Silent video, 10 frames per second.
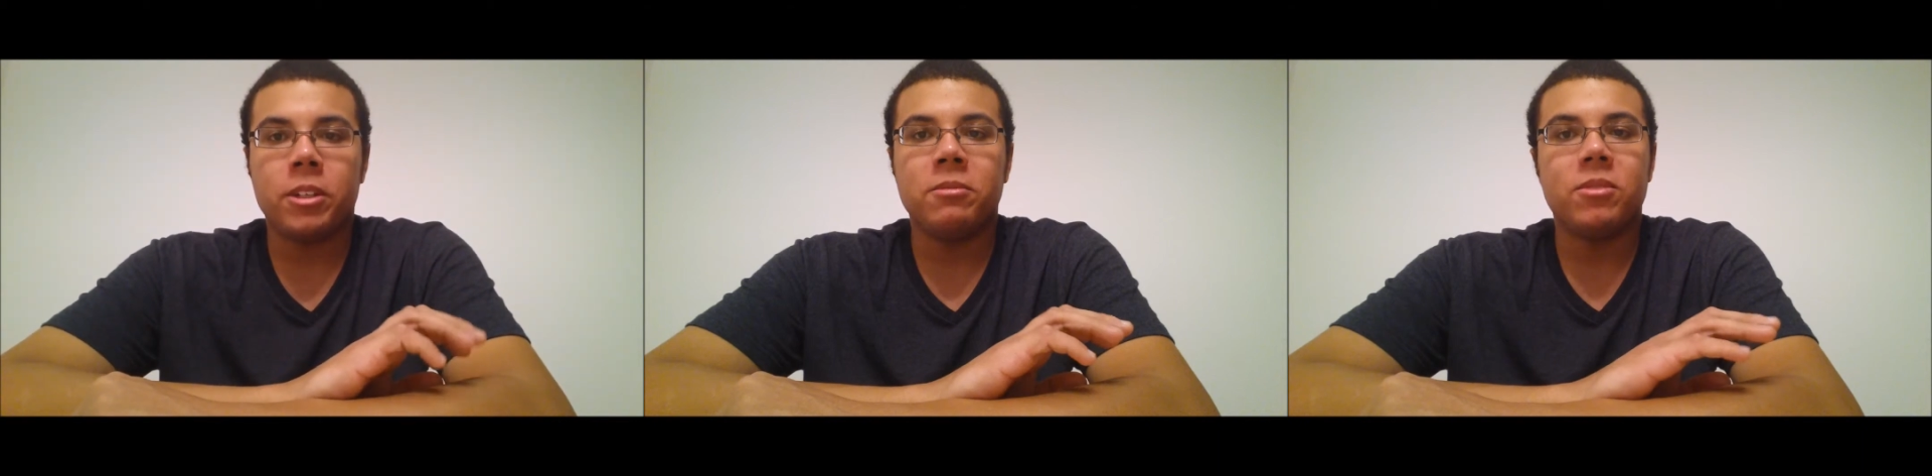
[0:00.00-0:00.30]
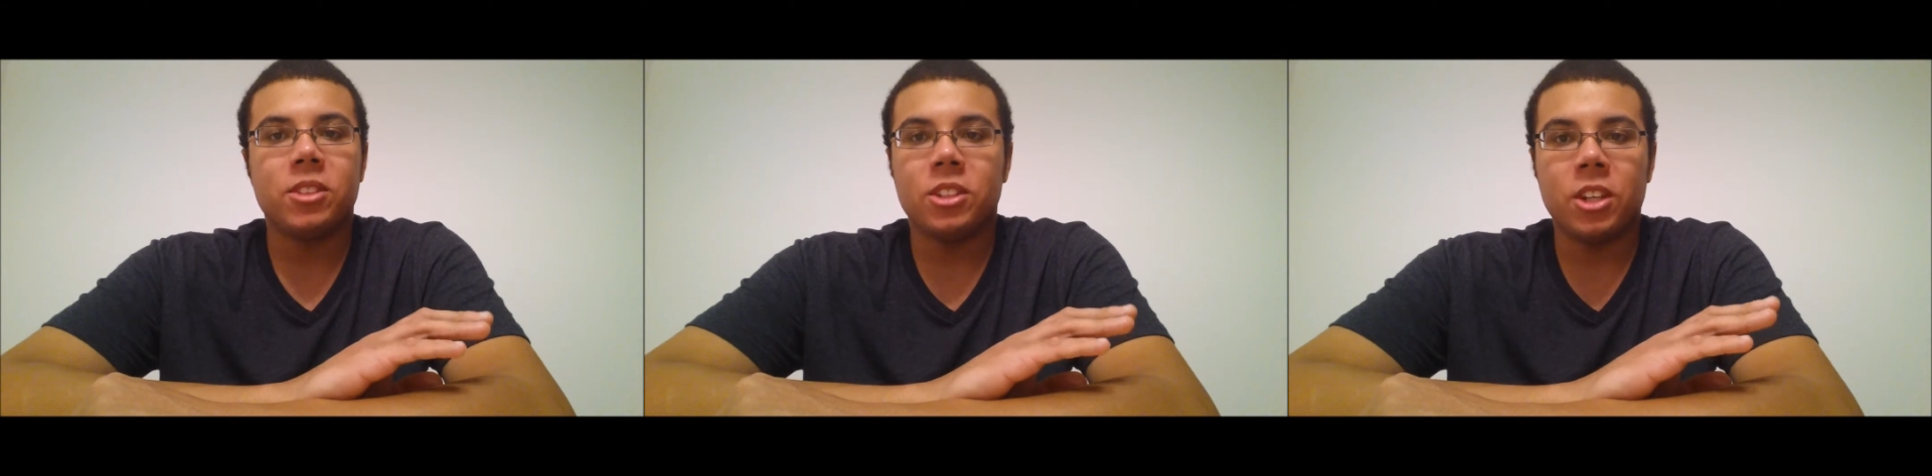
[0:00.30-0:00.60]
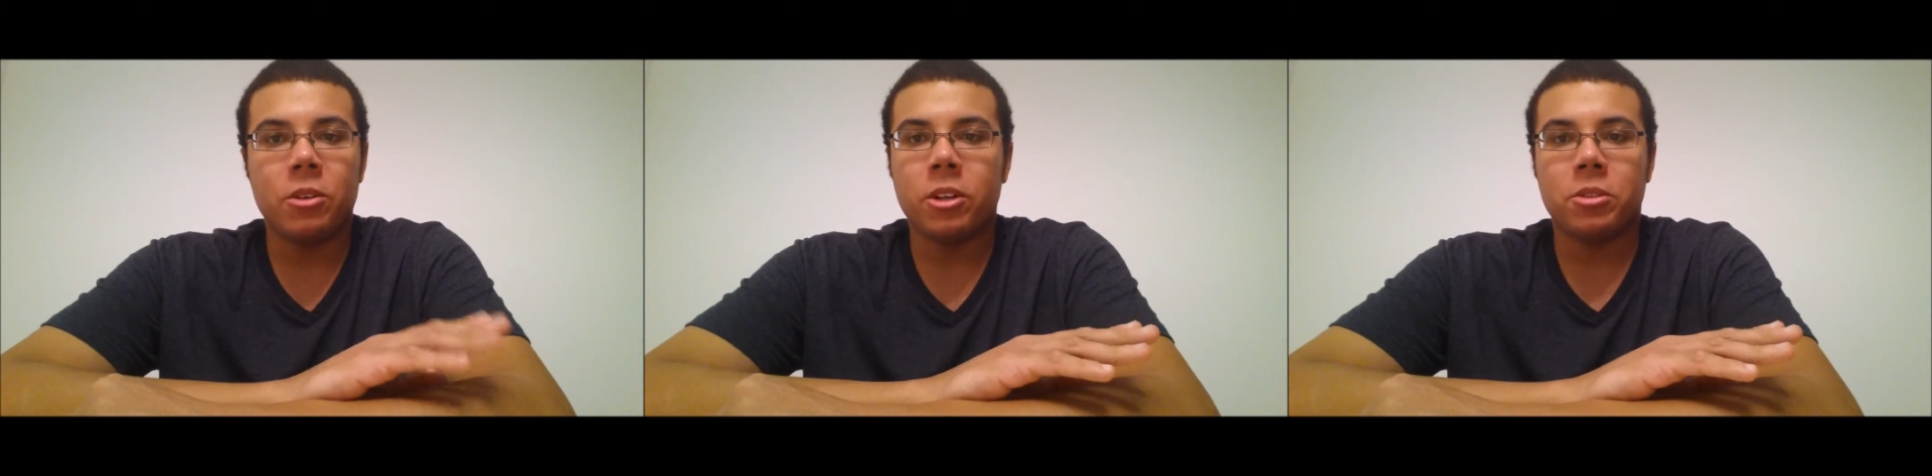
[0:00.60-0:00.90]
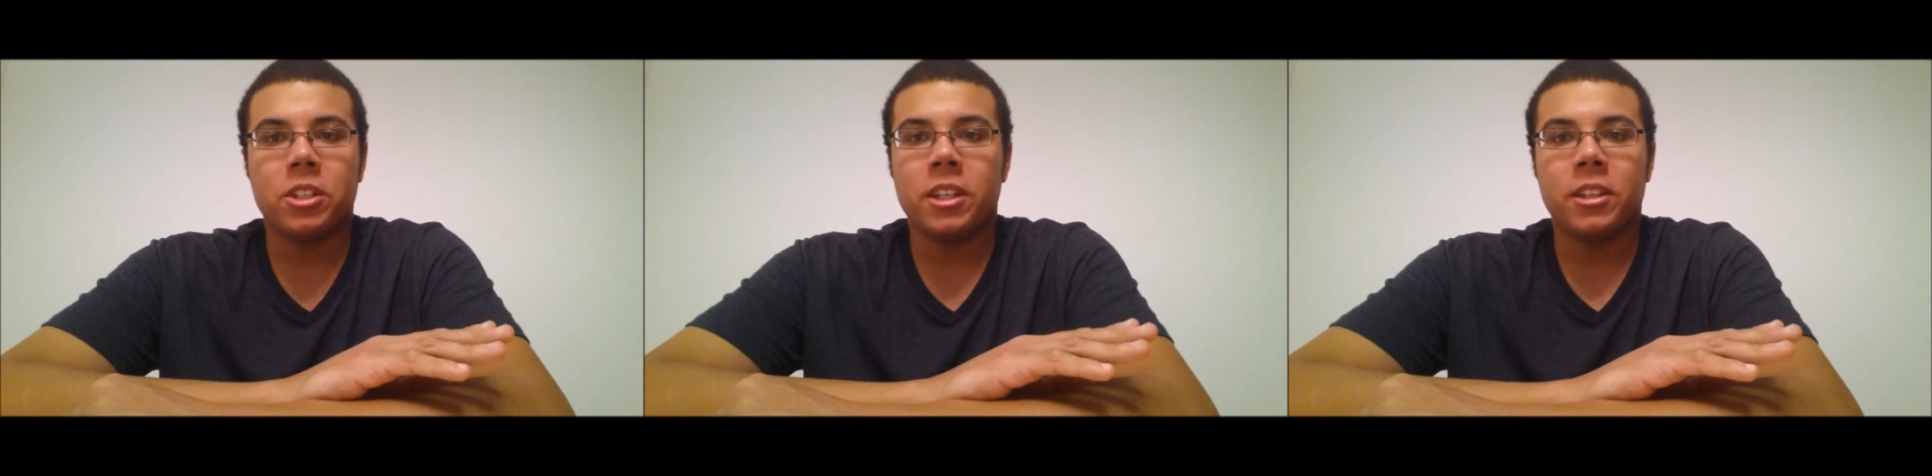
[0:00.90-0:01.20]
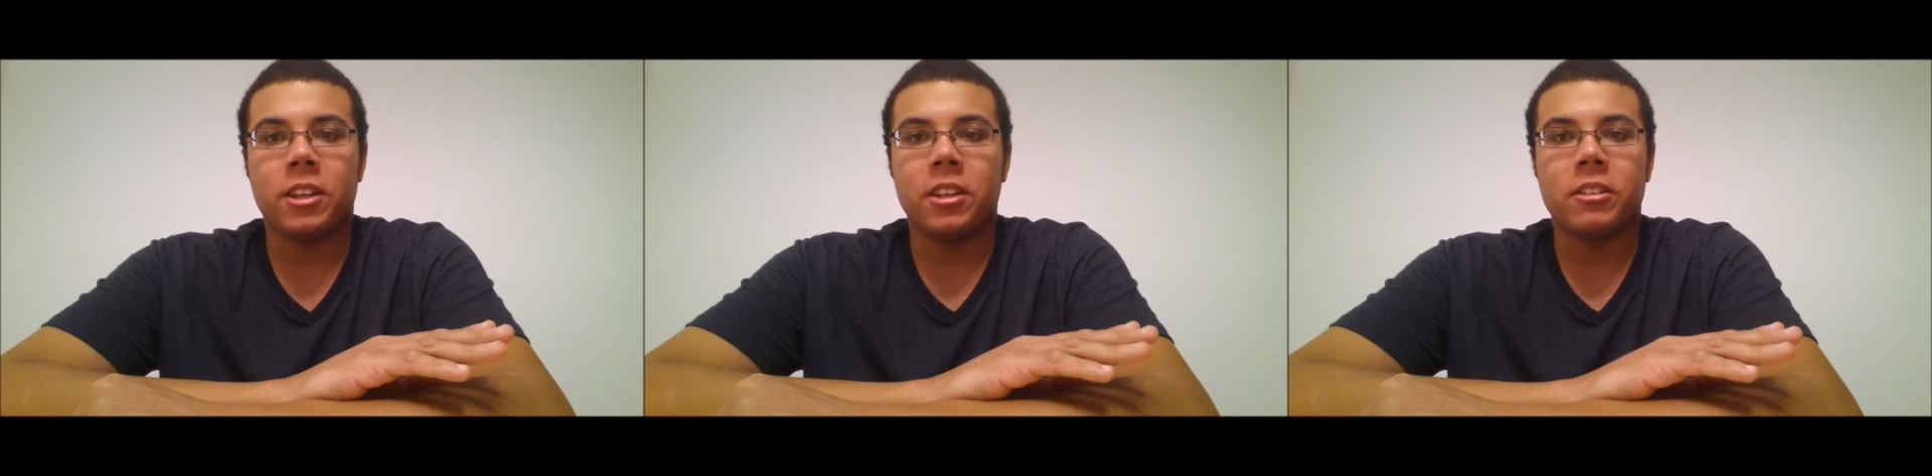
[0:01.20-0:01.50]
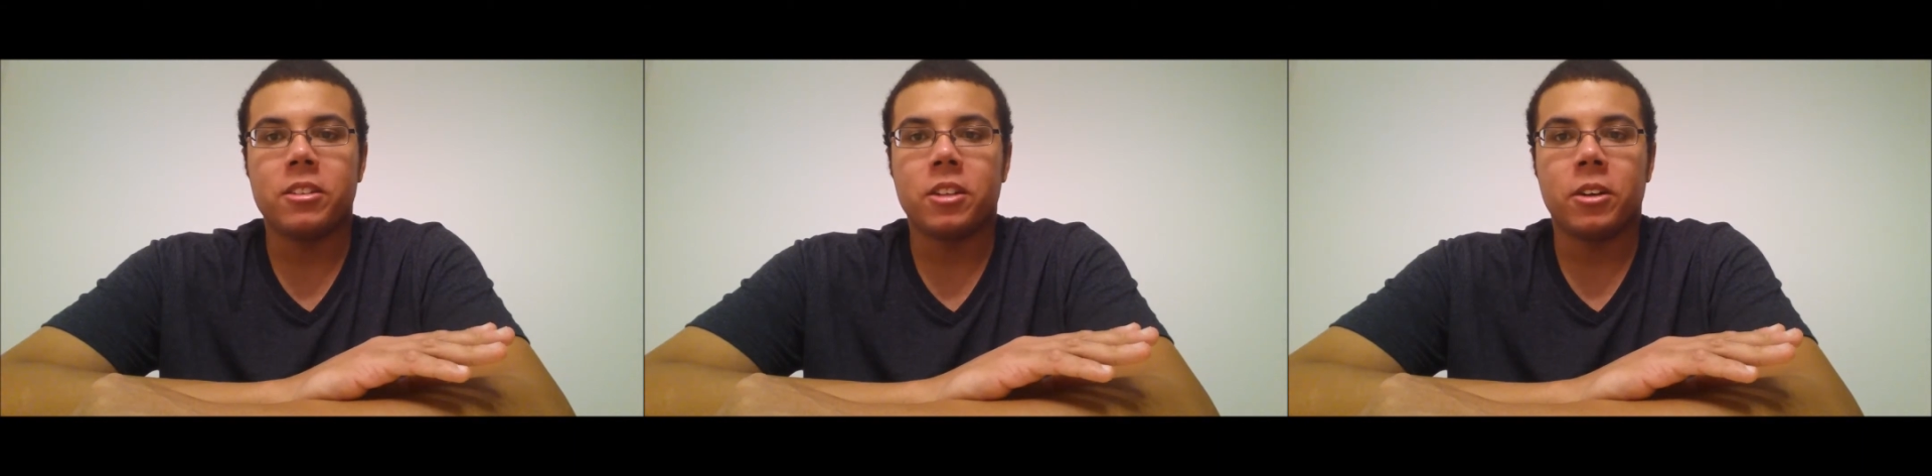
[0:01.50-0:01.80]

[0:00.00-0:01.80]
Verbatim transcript: one, don't go see it in theaters.